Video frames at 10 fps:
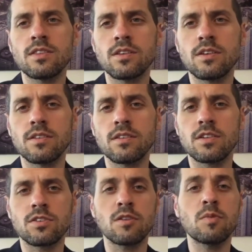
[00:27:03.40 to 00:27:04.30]
the, the
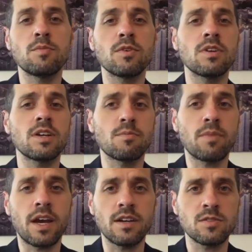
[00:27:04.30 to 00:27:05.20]
term immunity
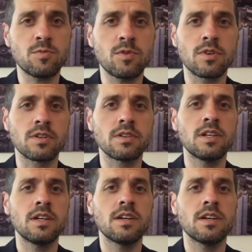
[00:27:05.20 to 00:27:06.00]
passport